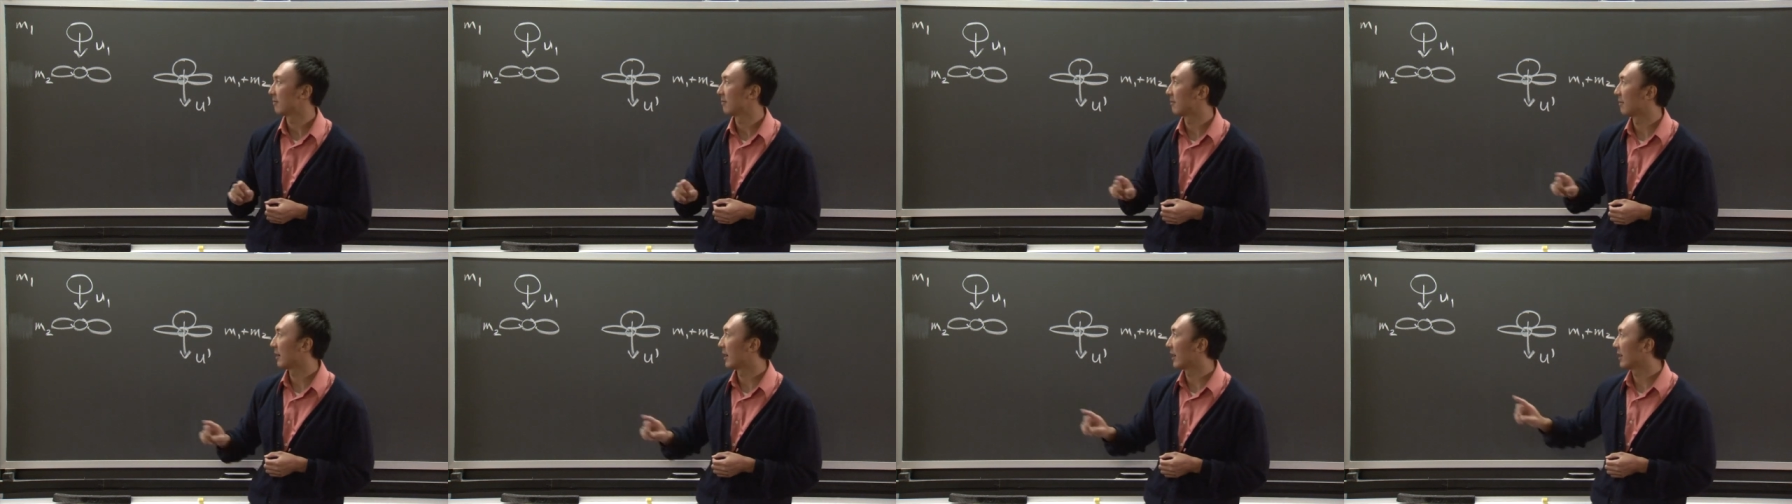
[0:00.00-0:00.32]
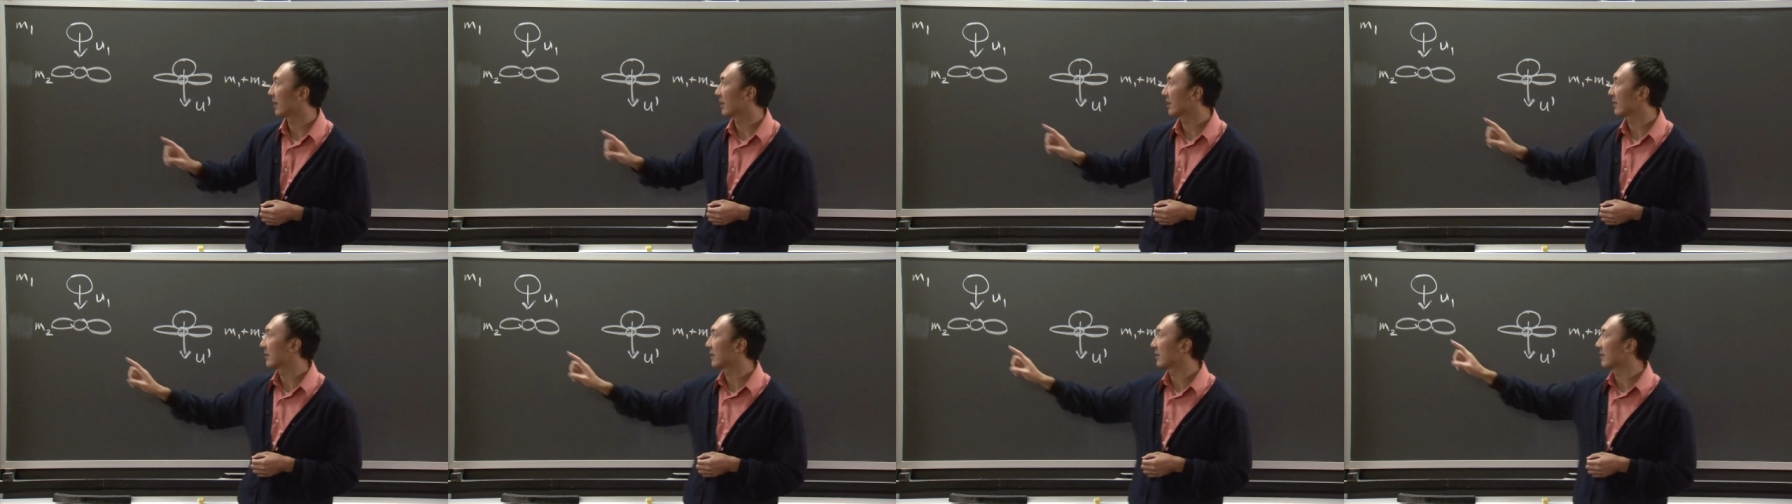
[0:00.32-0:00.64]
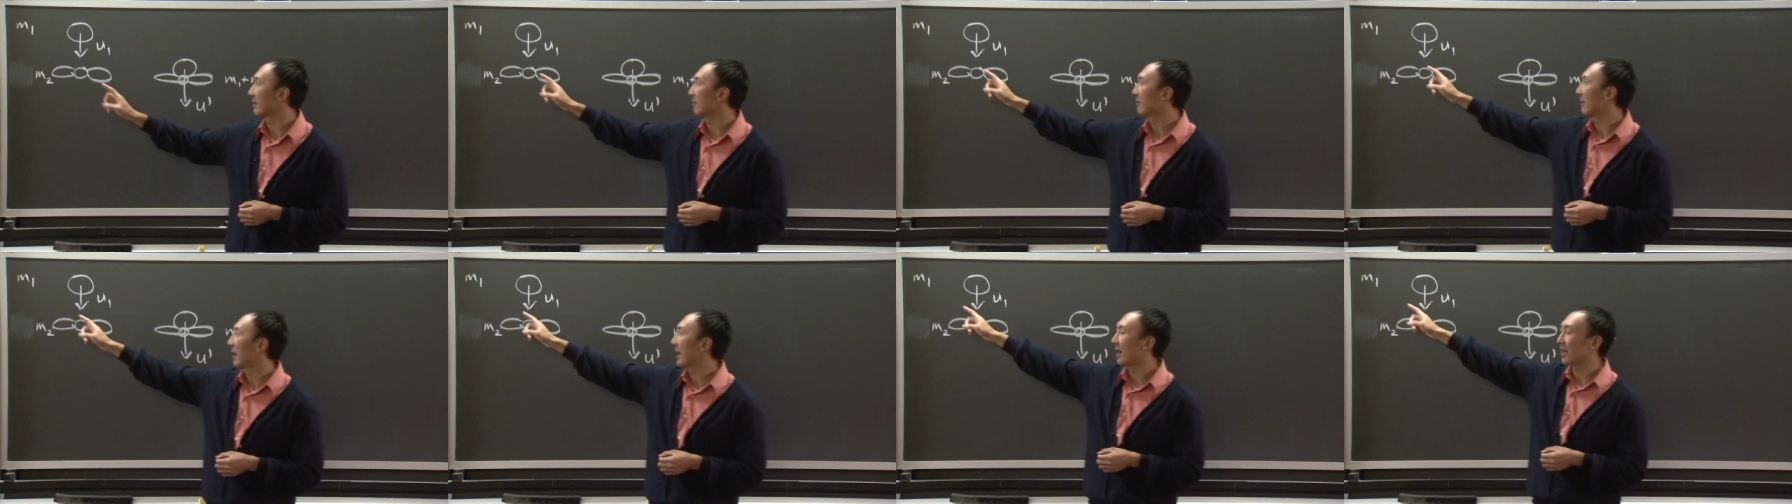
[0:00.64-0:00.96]
by
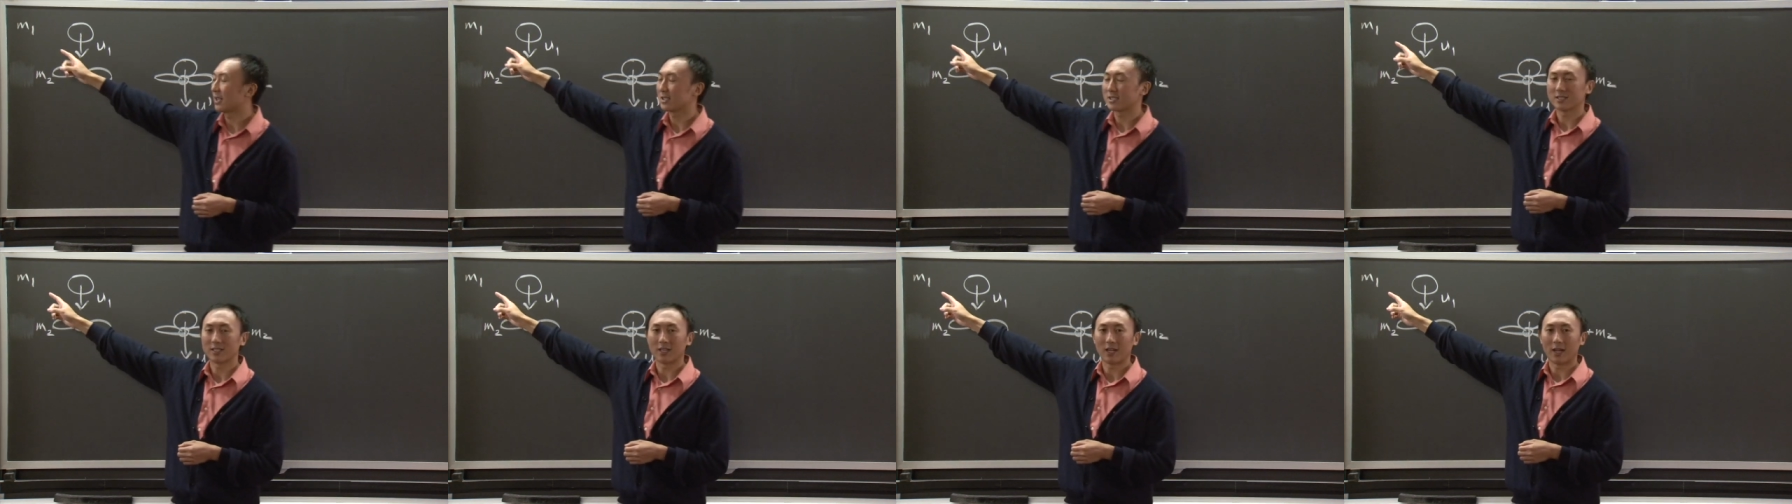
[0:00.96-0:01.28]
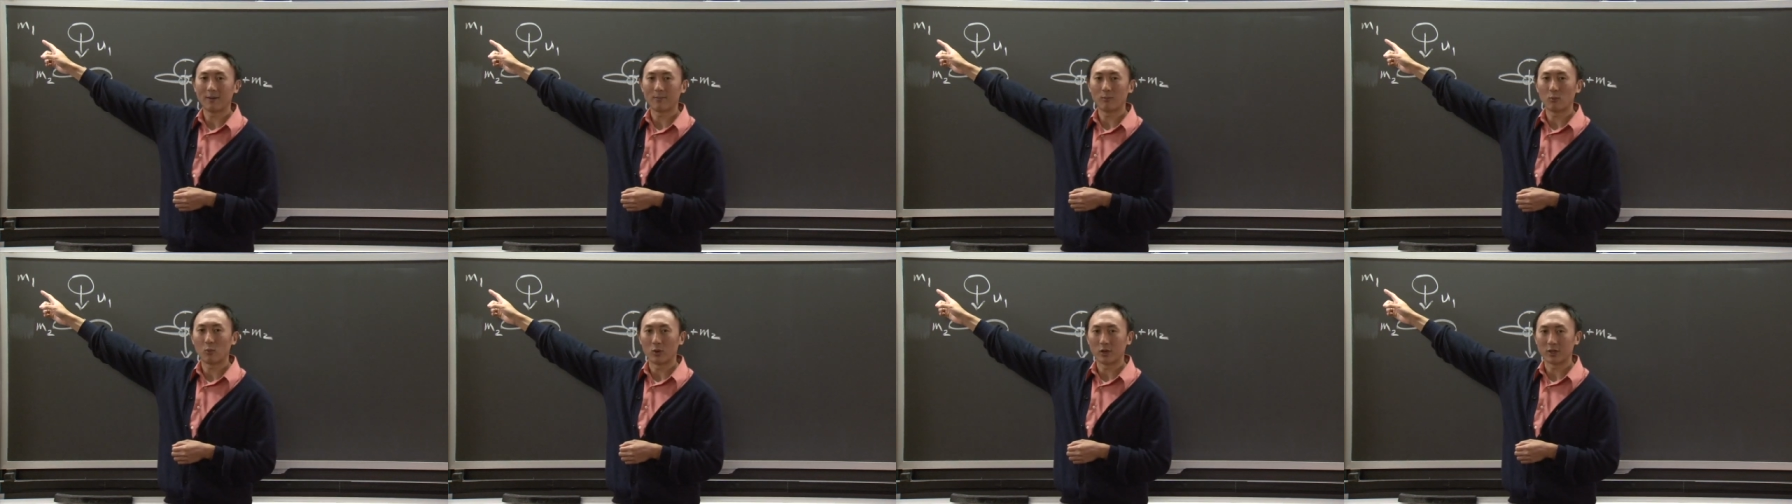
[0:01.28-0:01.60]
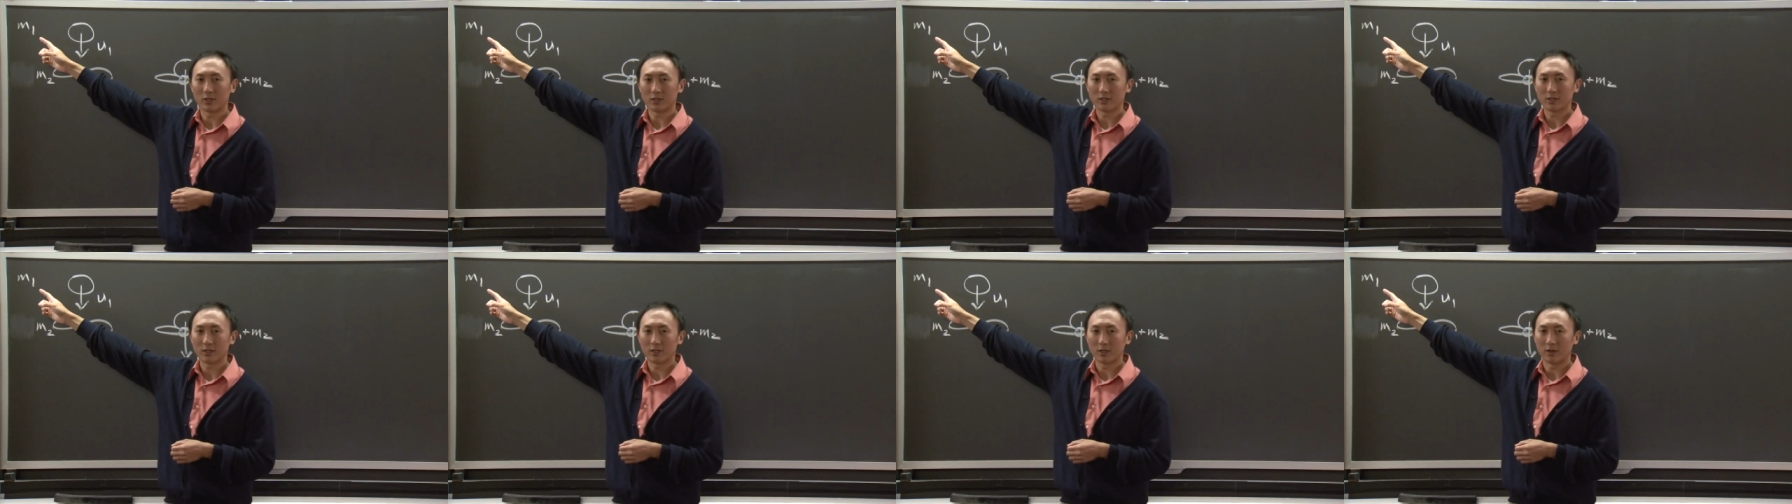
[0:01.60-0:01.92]
the mass
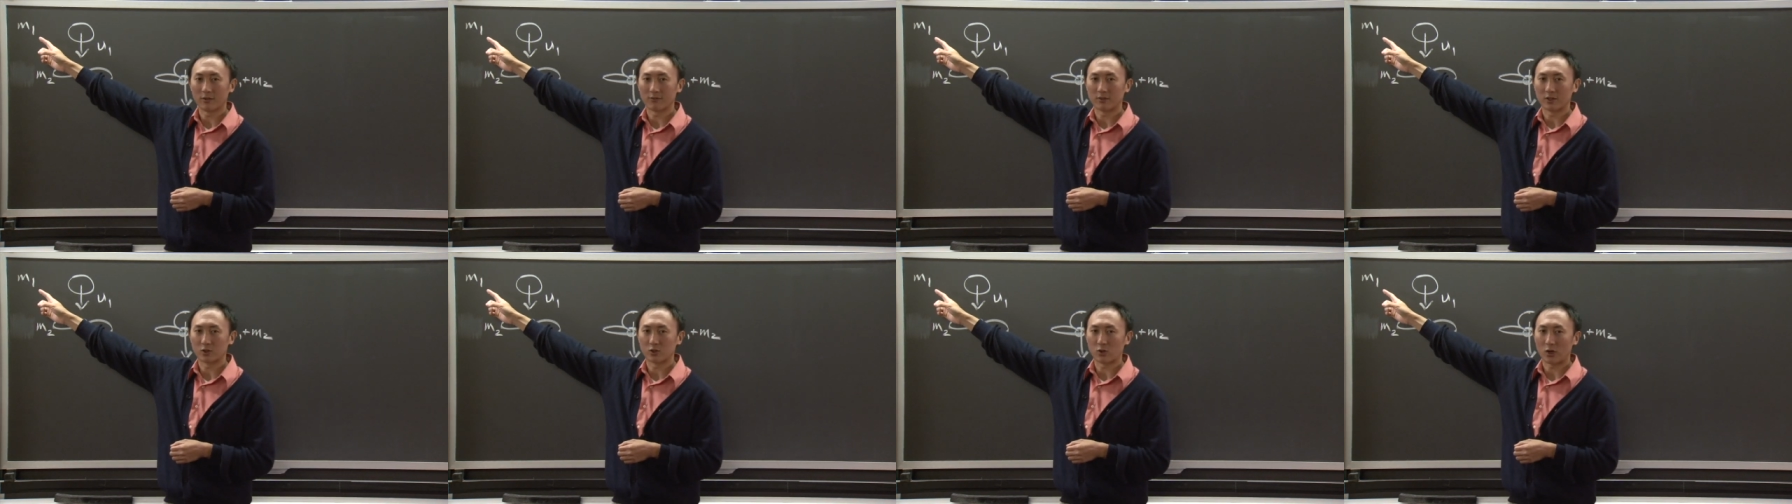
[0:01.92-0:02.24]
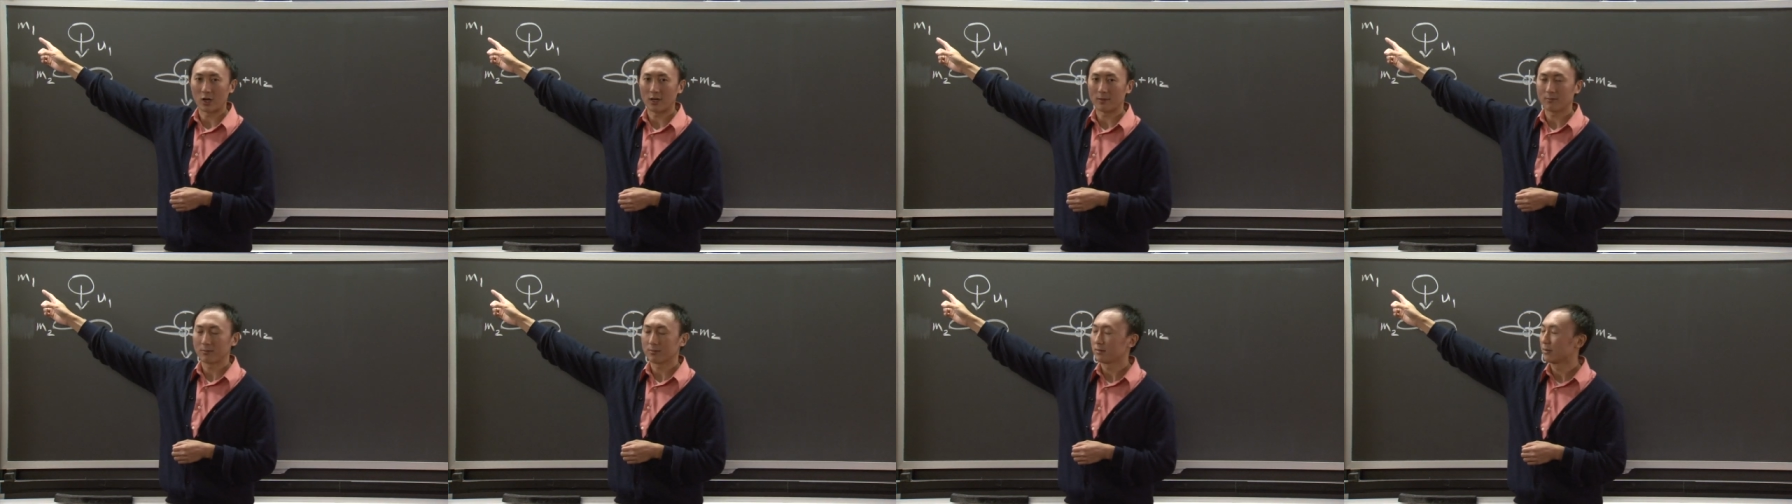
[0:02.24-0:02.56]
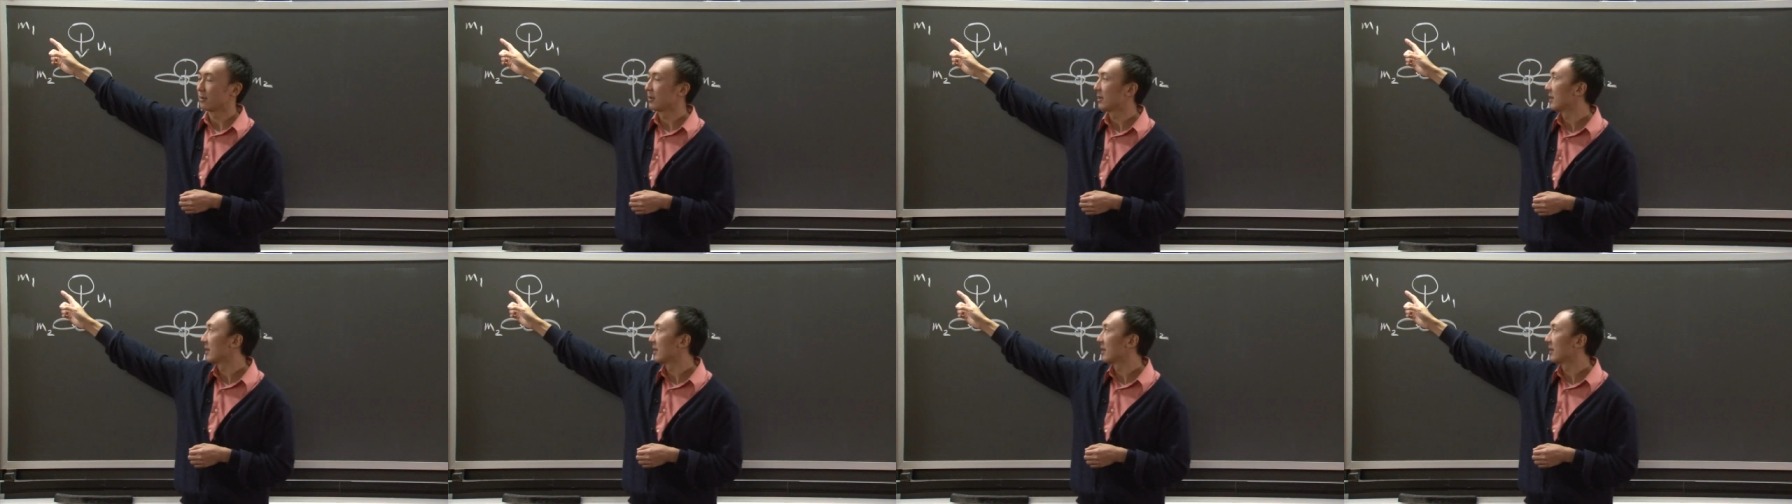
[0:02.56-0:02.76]
m1 of the drop